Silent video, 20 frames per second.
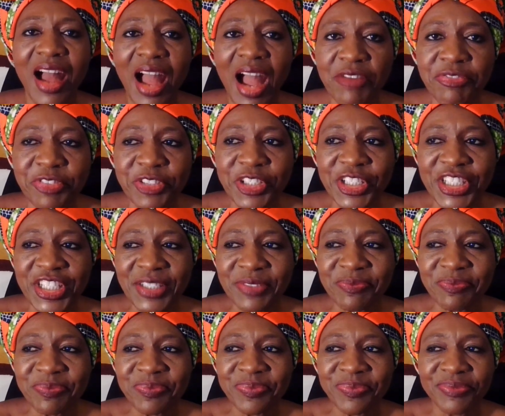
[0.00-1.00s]

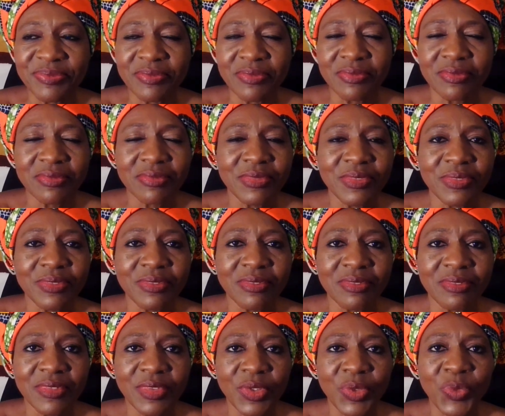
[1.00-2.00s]
Africa,
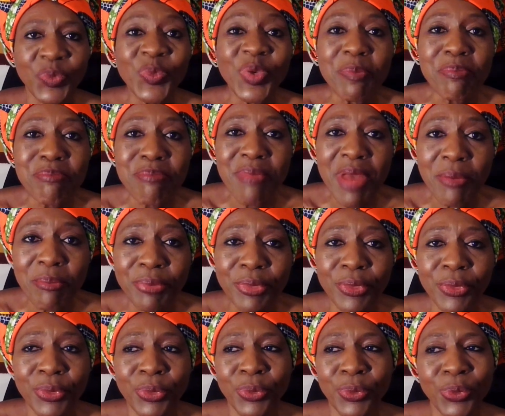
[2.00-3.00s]

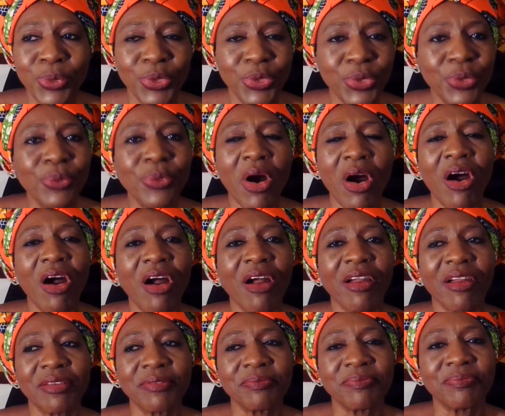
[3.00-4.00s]
remember who you
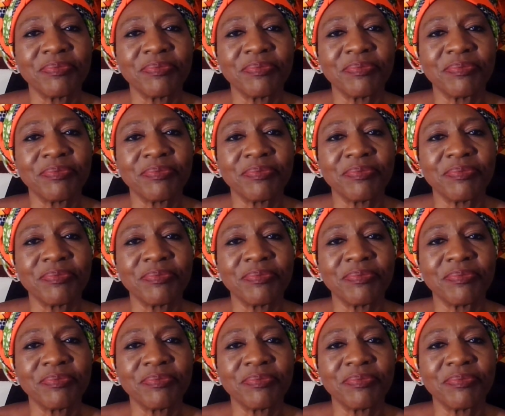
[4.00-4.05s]
are.